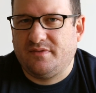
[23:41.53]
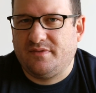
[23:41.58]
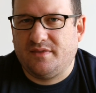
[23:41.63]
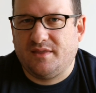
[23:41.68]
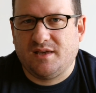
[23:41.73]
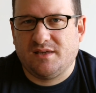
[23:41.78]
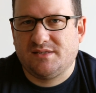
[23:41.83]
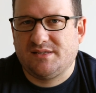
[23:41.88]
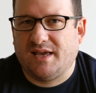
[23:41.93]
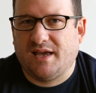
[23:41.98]

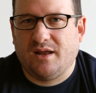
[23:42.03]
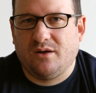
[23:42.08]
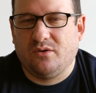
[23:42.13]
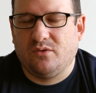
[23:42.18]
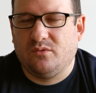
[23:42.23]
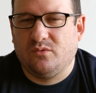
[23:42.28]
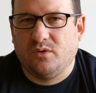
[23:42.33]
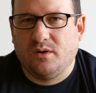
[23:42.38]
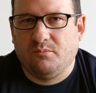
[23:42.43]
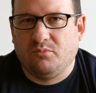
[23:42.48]
Things get
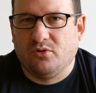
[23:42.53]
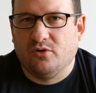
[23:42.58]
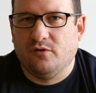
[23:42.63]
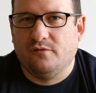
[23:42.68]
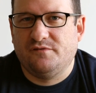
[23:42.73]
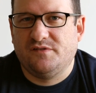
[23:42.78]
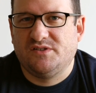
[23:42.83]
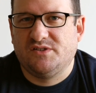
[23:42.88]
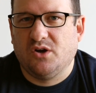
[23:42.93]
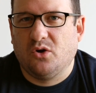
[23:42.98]

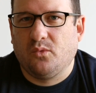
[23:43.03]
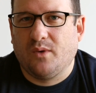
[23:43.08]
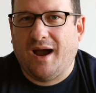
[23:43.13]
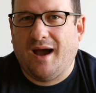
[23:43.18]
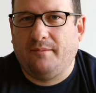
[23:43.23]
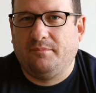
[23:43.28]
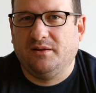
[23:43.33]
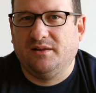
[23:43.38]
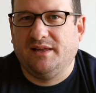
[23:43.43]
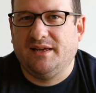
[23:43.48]
improved so
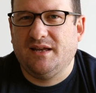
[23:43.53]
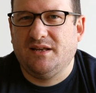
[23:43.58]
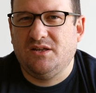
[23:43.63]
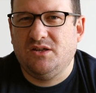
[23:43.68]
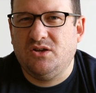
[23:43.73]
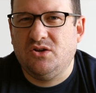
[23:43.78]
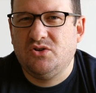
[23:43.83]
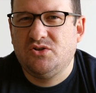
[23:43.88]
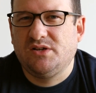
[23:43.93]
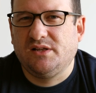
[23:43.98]
rapidly, and
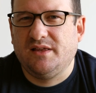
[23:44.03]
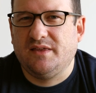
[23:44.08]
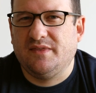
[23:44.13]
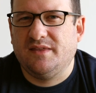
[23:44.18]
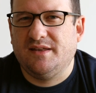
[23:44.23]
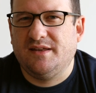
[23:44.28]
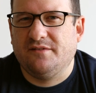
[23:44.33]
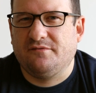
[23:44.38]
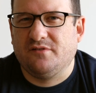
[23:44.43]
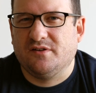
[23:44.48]
usually
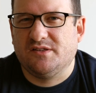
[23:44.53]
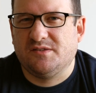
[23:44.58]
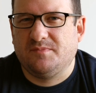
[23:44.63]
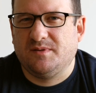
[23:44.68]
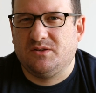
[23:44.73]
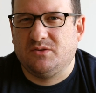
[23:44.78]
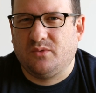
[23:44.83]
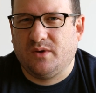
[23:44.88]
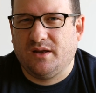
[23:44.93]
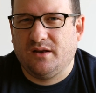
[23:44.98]
the difference
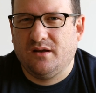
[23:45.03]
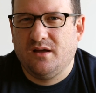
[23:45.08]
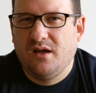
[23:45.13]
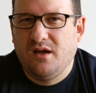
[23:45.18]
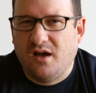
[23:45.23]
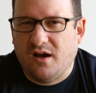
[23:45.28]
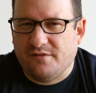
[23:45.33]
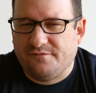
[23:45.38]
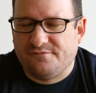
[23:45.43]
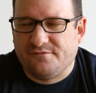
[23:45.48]
between
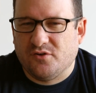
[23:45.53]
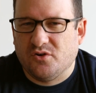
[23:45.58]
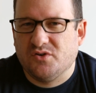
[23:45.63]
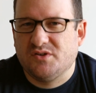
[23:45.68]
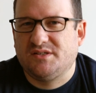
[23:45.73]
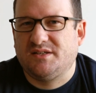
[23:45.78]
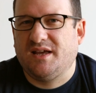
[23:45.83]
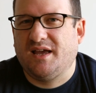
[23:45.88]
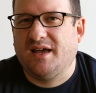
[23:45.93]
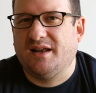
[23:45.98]
a
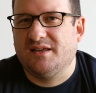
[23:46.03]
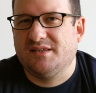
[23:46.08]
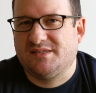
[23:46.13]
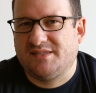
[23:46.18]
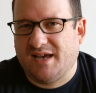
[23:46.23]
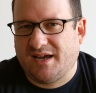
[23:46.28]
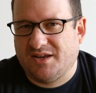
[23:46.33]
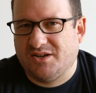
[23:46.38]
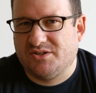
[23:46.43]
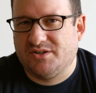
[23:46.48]
first and a
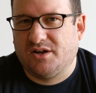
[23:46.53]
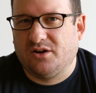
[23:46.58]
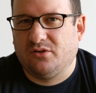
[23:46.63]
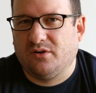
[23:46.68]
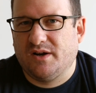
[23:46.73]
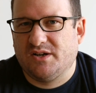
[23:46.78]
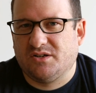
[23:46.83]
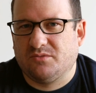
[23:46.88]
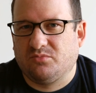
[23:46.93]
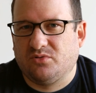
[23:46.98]
second
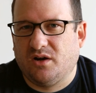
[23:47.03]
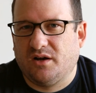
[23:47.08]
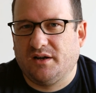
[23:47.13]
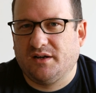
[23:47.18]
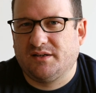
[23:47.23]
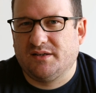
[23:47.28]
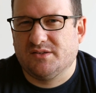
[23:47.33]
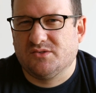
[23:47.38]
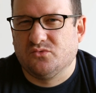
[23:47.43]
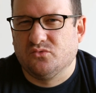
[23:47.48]
generation
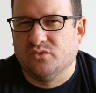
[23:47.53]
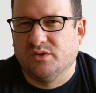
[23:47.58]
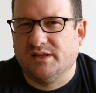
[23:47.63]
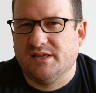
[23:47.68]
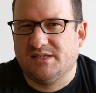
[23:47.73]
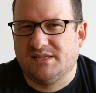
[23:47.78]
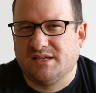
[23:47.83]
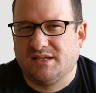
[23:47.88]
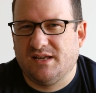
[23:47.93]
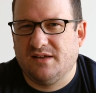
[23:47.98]
product is
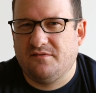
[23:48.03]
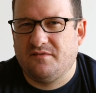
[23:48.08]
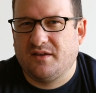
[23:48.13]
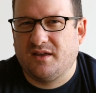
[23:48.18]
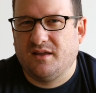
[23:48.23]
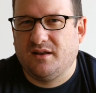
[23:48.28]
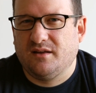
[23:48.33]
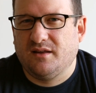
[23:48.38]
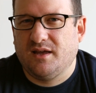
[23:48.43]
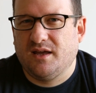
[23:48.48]
really
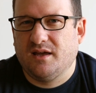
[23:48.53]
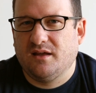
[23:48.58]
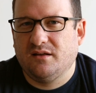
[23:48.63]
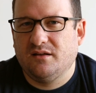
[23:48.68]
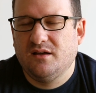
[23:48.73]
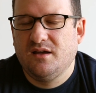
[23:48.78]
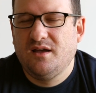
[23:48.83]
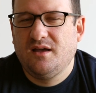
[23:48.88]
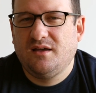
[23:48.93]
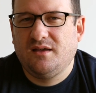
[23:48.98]
significant
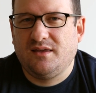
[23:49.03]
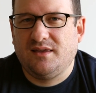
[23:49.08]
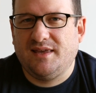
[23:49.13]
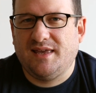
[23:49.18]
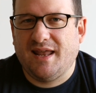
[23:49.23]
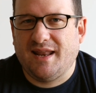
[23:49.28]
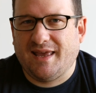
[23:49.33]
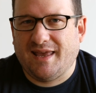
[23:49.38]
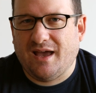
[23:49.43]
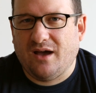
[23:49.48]
in
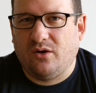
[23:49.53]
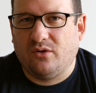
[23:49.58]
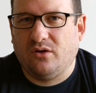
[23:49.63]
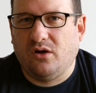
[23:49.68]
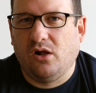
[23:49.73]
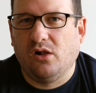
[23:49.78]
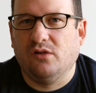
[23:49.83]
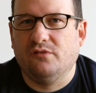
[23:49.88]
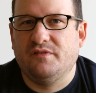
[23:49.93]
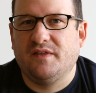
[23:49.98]
getting out
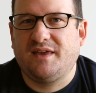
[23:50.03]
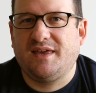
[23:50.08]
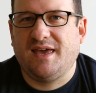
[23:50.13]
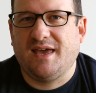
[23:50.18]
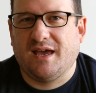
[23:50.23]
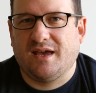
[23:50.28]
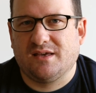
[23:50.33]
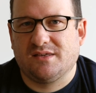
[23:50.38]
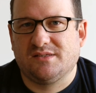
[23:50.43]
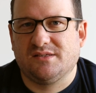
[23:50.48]
all of the
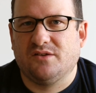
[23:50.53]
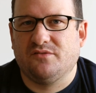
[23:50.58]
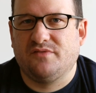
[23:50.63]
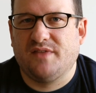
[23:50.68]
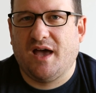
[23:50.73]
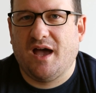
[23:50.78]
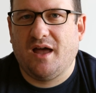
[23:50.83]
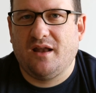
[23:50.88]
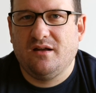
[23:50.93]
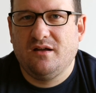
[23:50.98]
kinks of
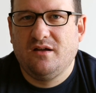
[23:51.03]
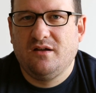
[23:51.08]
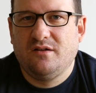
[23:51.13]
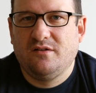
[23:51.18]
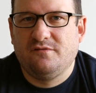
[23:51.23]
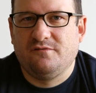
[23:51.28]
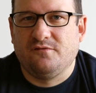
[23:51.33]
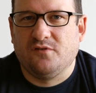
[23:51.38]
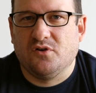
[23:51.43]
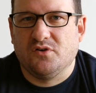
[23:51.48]
that
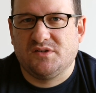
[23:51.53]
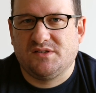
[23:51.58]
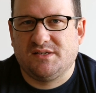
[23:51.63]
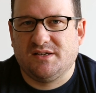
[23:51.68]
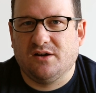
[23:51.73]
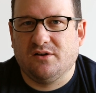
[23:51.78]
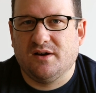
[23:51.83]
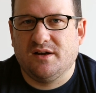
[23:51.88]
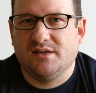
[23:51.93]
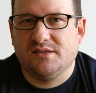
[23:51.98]
first
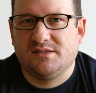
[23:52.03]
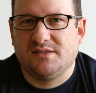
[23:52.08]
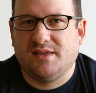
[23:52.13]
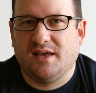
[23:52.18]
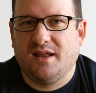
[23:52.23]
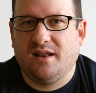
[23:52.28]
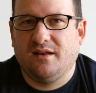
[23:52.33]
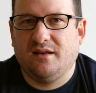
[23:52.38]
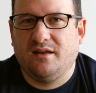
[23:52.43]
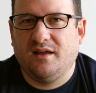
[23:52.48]
series
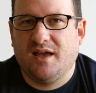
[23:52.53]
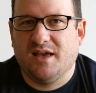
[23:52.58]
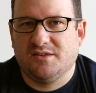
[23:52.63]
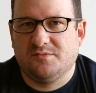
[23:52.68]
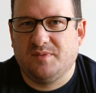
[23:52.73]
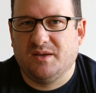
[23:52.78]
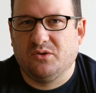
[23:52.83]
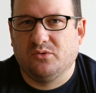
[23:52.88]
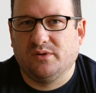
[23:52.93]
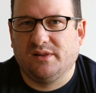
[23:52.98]
that has
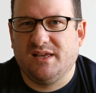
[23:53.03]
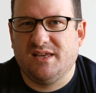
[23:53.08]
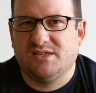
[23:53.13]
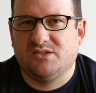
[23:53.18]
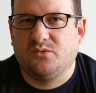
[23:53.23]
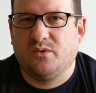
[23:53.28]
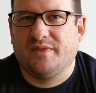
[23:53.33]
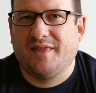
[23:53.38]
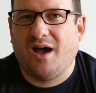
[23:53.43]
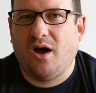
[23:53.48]
been
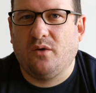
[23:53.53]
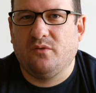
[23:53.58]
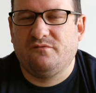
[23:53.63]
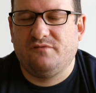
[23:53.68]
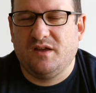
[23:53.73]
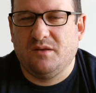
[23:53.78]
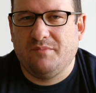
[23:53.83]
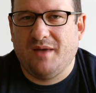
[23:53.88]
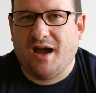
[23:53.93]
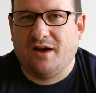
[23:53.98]
released without
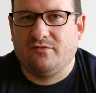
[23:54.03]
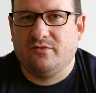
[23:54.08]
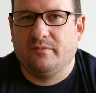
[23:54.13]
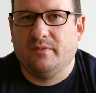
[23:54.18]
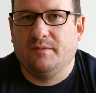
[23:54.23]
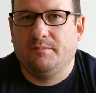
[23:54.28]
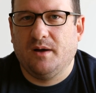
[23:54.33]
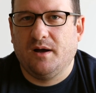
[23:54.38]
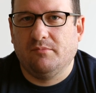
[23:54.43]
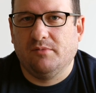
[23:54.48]
feedback
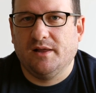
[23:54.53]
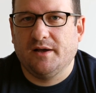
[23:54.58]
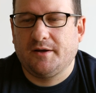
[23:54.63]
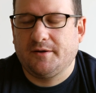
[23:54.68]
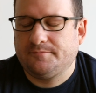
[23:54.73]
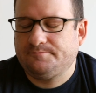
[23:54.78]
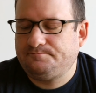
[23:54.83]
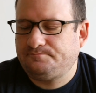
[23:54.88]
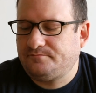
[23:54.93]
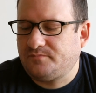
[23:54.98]
from the public.
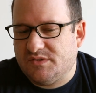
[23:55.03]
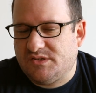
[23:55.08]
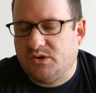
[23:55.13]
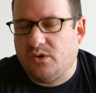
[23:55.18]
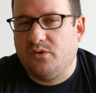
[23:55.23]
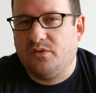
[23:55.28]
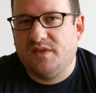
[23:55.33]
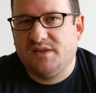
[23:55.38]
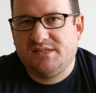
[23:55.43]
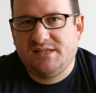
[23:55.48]

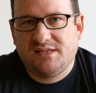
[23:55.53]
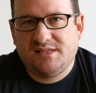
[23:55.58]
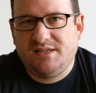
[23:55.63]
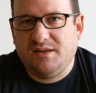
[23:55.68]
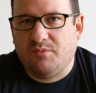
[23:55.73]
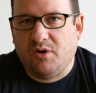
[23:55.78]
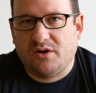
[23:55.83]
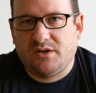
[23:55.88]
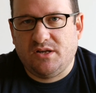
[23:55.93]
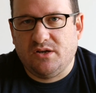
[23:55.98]
So the 60
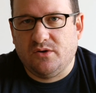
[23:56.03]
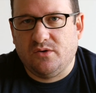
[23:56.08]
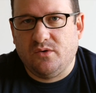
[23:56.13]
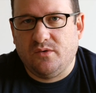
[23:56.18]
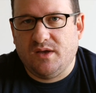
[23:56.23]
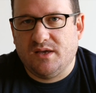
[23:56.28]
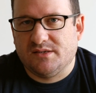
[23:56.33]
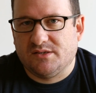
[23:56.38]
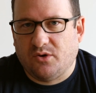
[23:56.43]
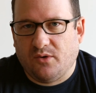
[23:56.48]
Mark
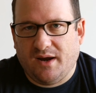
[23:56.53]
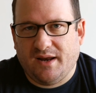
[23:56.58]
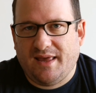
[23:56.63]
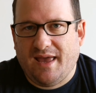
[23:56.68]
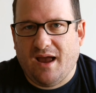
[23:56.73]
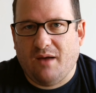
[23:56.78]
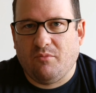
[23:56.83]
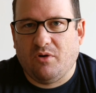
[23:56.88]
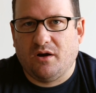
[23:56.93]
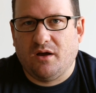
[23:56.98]
II is a great
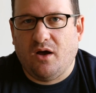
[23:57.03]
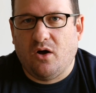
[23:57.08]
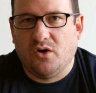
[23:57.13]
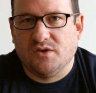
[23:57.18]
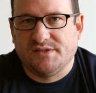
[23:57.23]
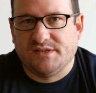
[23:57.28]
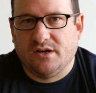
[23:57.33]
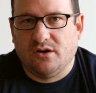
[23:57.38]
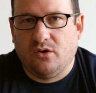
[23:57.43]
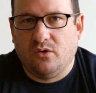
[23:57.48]
camera.
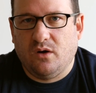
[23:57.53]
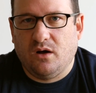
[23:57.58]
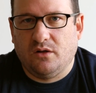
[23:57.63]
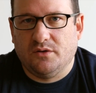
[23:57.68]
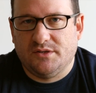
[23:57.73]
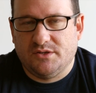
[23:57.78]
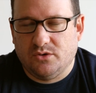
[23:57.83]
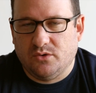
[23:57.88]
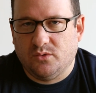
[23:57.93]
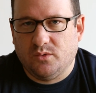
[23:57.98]
Also,
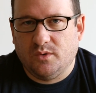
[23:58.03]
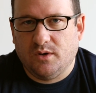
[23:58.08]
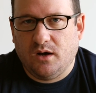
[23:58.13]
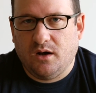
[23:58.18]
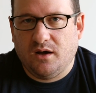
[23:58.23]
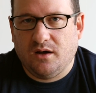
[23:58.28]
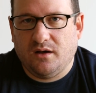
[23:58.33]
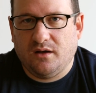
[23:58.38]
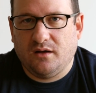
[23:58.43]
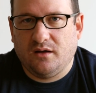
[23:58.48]
I'll do
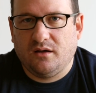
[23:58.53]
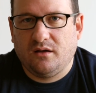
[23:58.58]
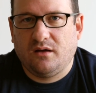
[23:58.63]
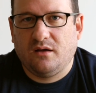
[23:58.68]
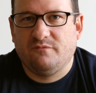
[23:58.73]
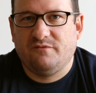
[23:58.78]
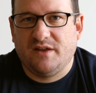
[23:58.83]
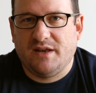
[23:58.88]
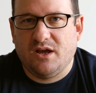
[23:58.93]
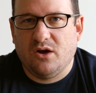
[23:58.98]
a
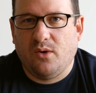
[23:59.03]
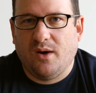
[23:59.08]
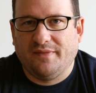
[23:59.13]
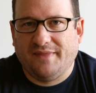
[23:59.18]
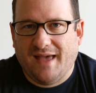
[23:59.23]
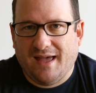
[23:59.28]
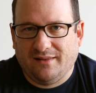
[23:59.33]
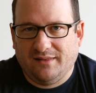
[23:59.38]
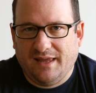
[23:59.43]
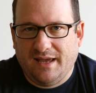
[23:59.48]
video on
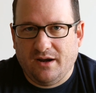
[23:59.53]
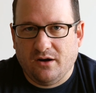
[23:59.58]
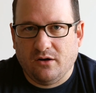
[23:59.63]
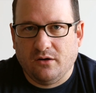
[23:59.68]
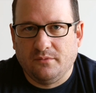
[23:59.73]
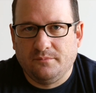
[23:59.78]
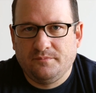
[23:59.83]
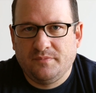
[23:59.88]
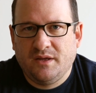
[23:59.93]
that later.